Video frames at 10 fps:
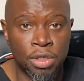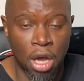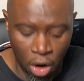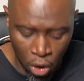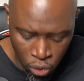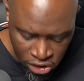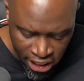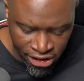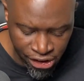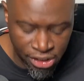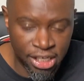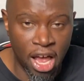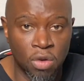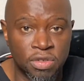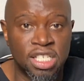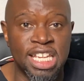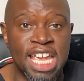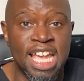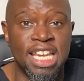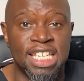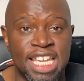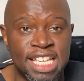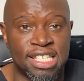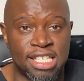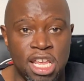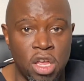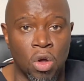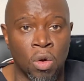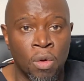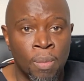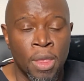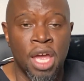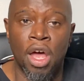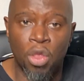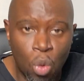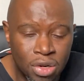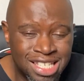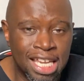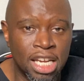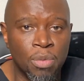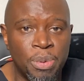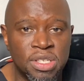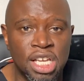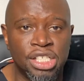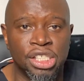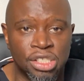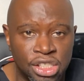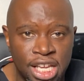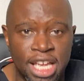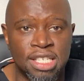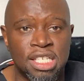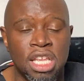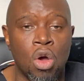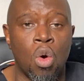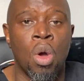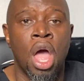Uh oh, set yourselves. Stand ye still in other words, get in position, stand still,